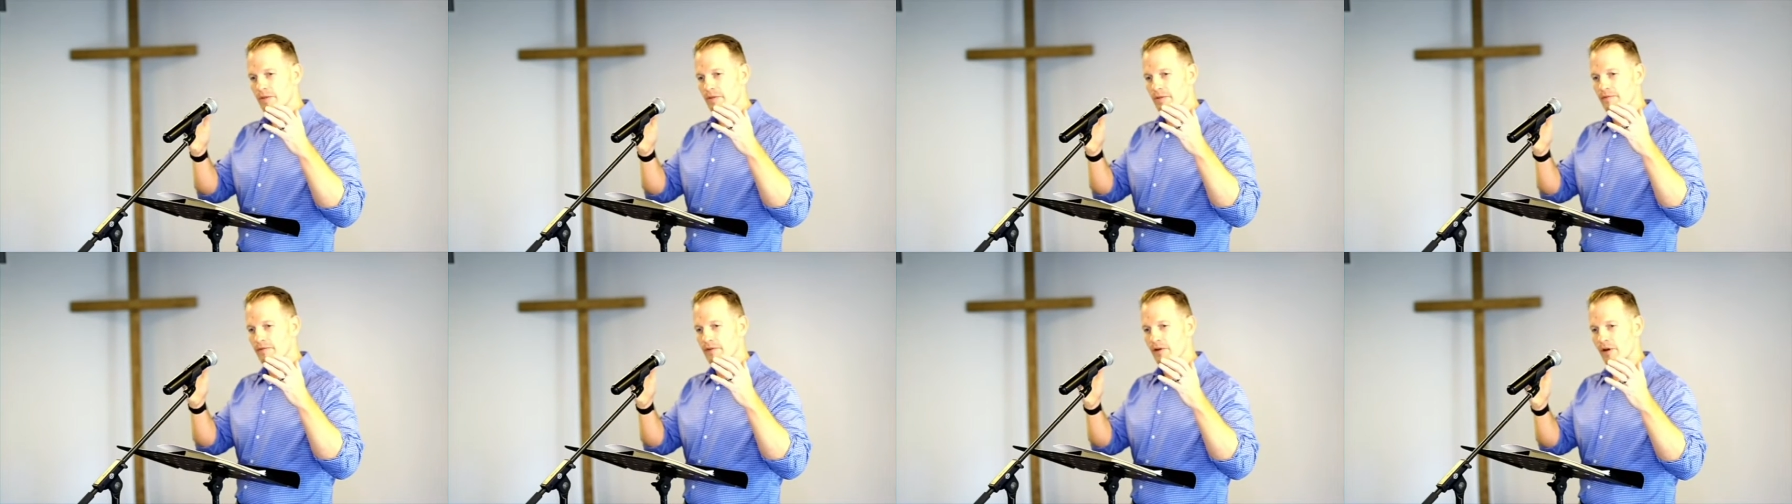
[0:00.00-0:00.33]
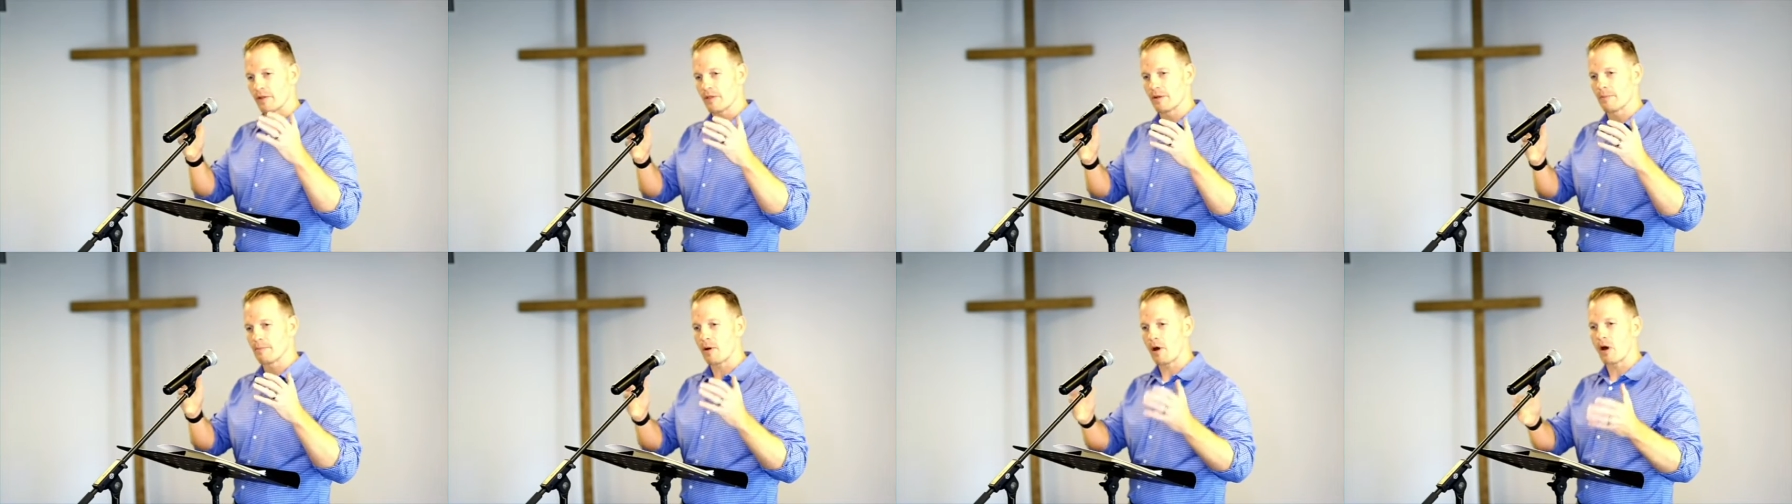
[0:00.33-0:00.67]
for
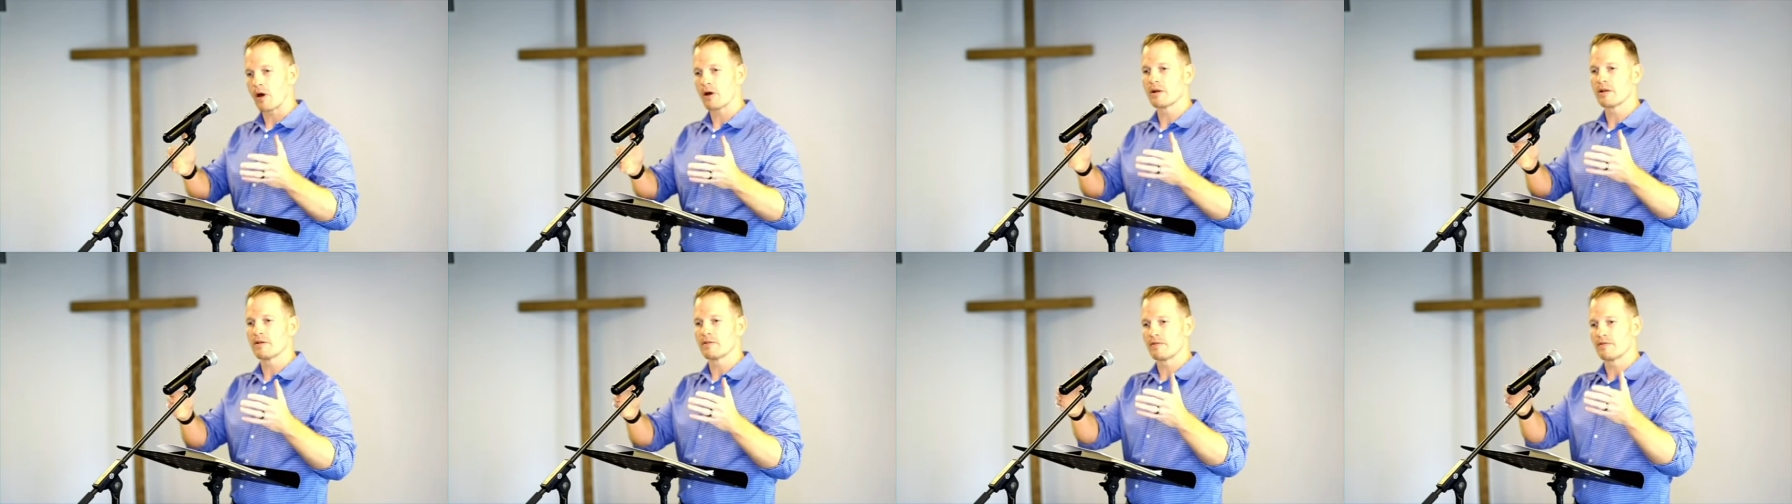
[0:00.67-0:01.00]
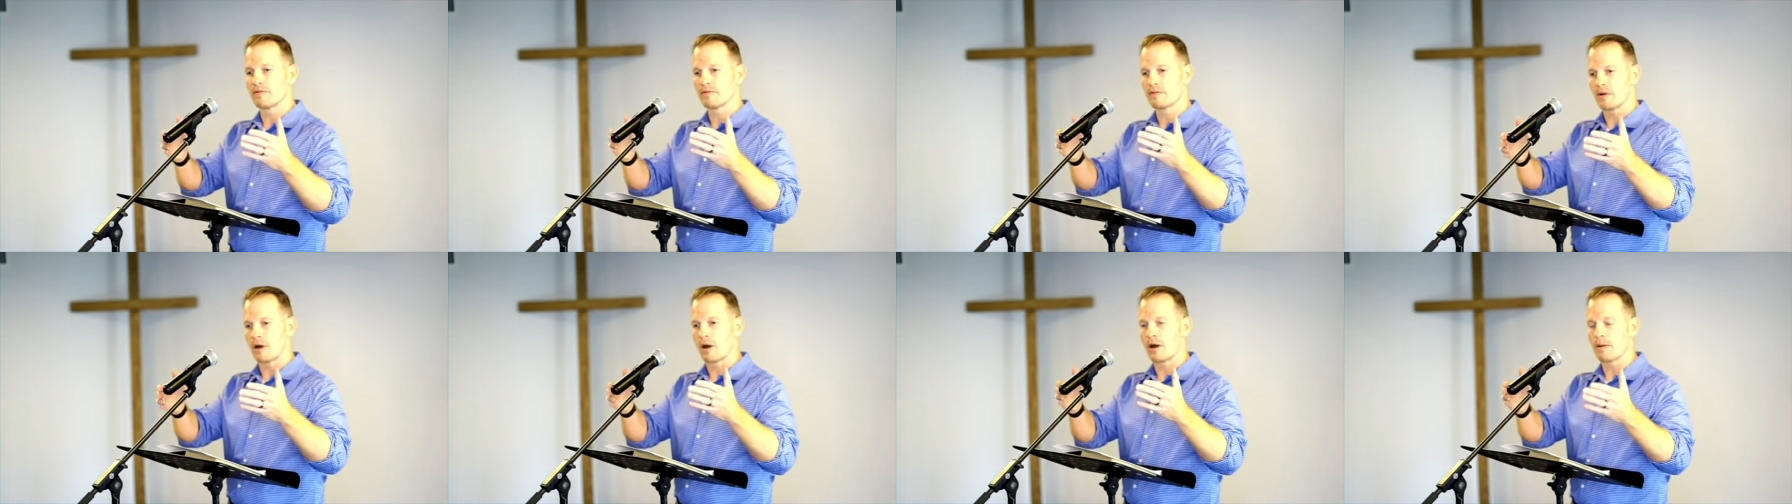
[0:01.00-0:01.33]
the part of
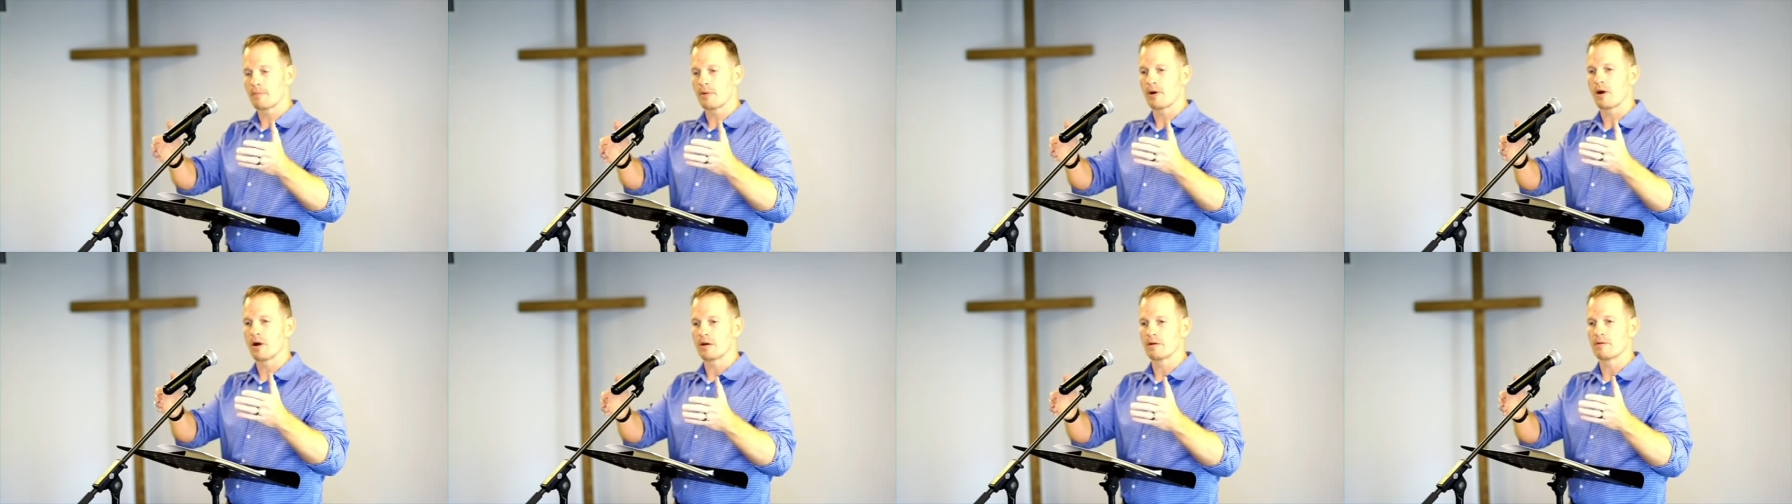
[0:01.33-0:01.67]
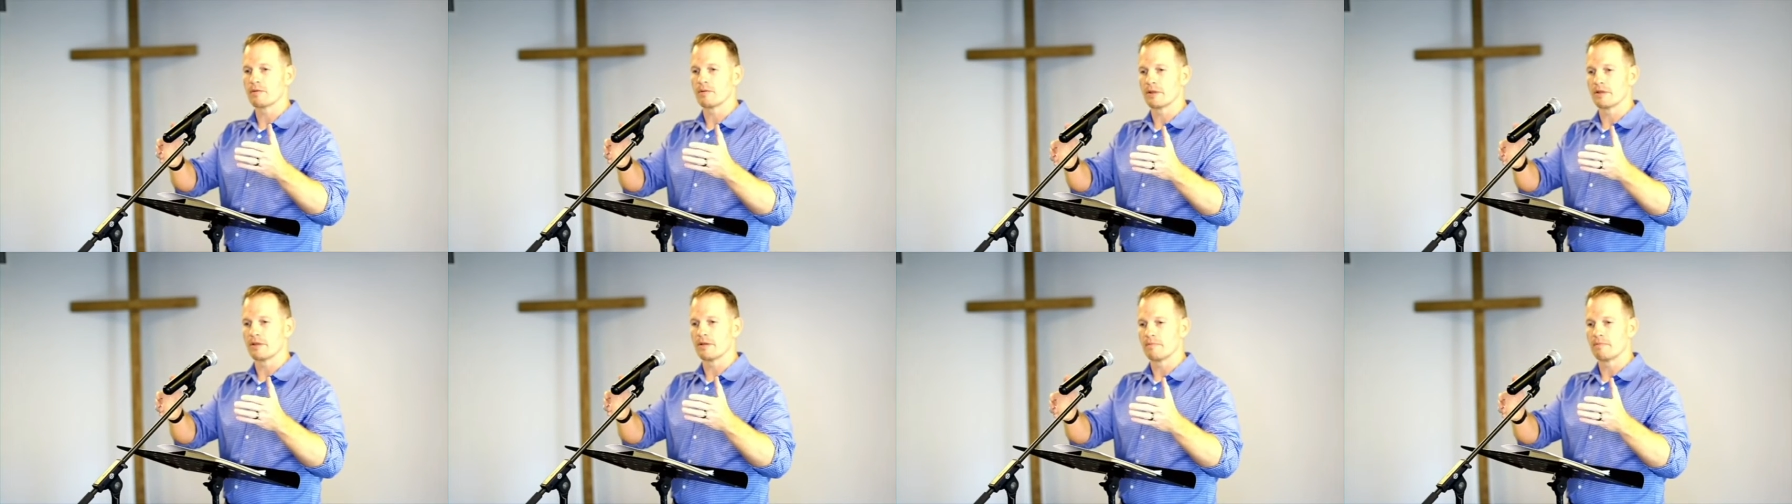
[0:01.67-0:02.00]
our part
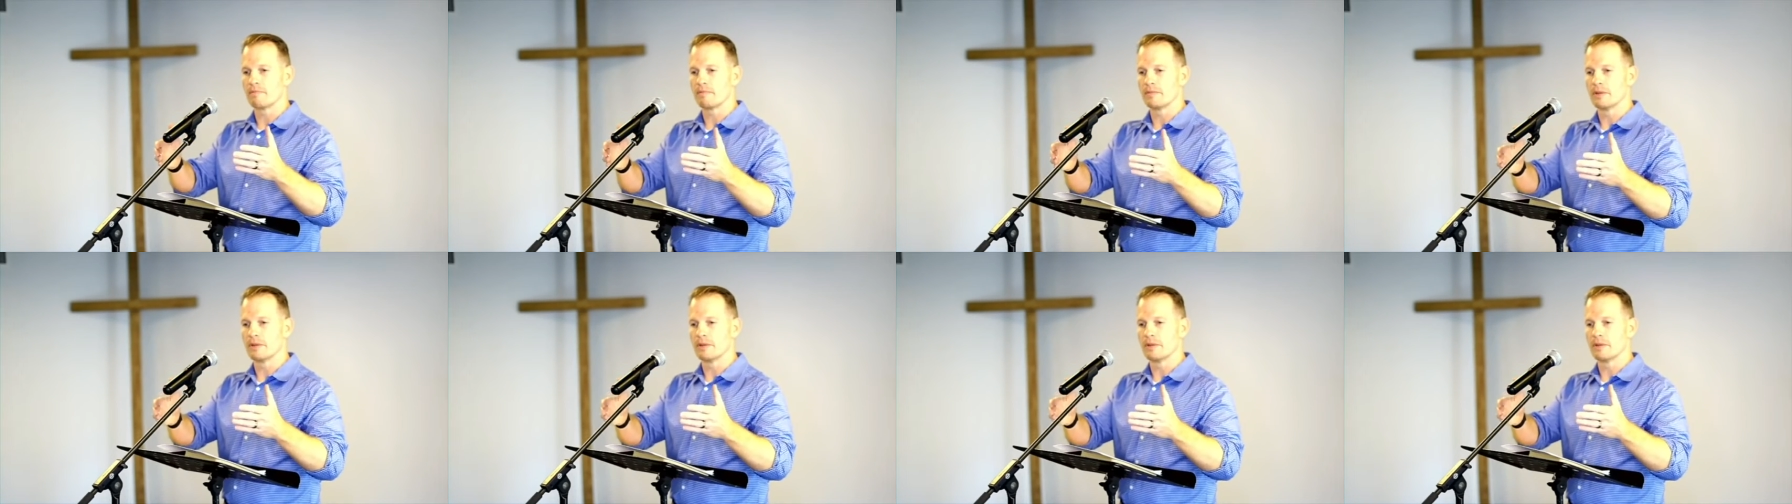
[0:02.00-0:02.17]
with the,